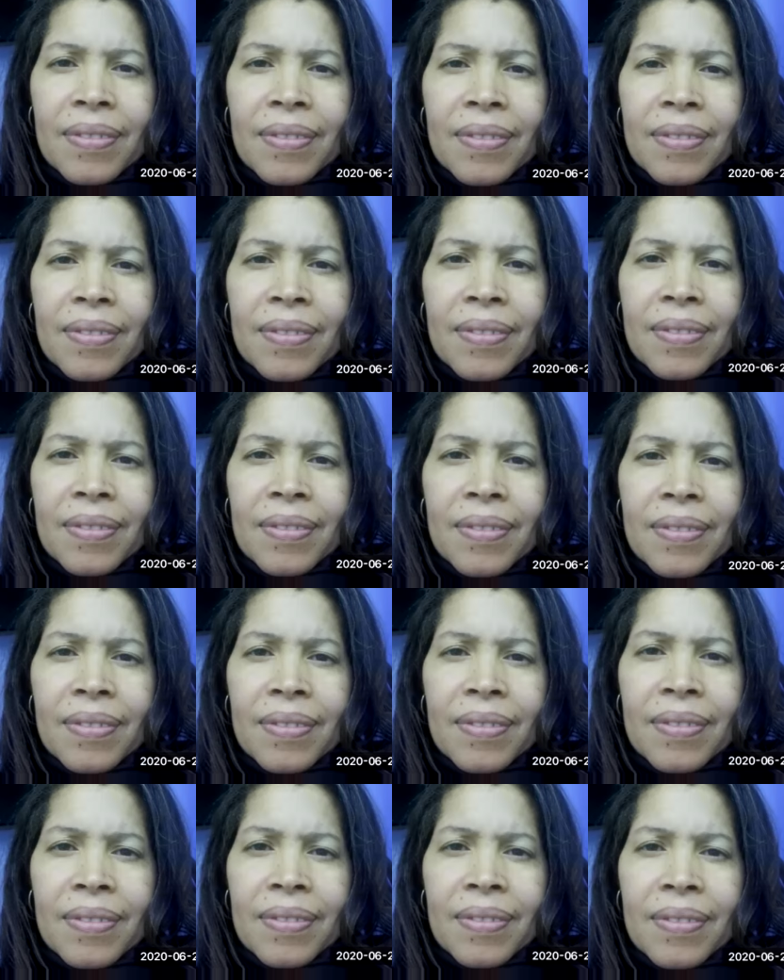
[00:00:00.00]

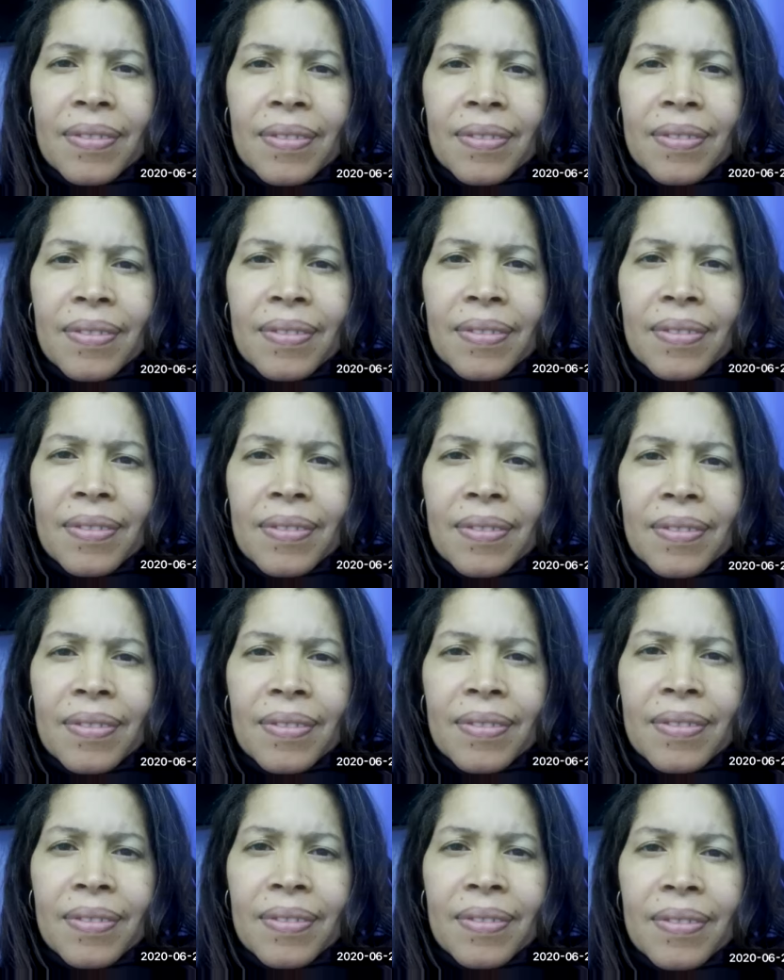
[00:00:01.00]

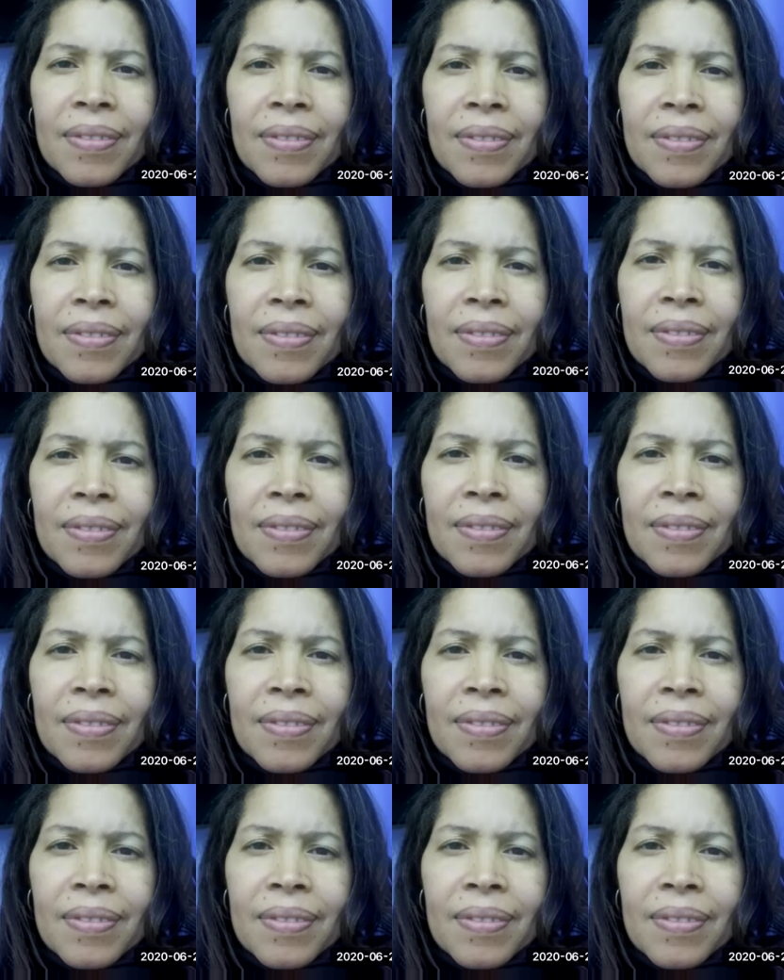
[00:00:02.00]
No one is speaking in this clip.